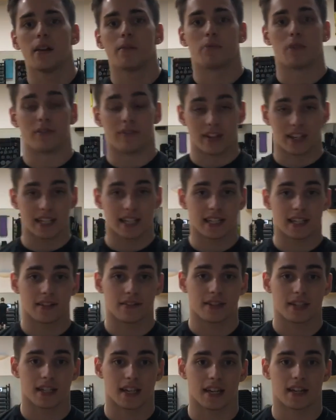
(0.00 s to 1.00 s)

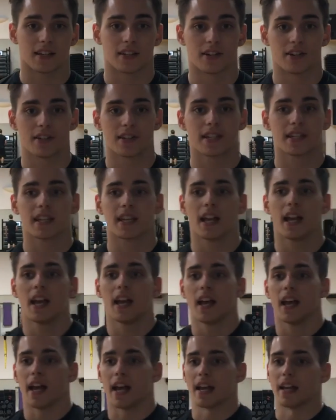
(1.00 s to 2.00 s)
preventative standards,
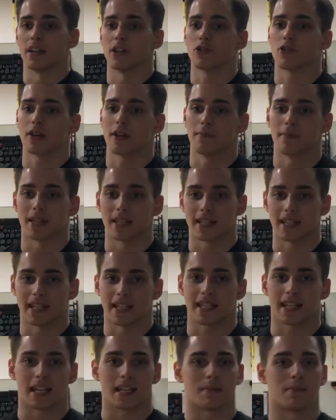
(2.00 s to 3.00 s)
and treatments and
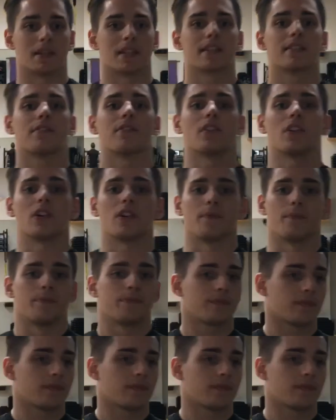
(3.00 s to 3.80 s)
assessments for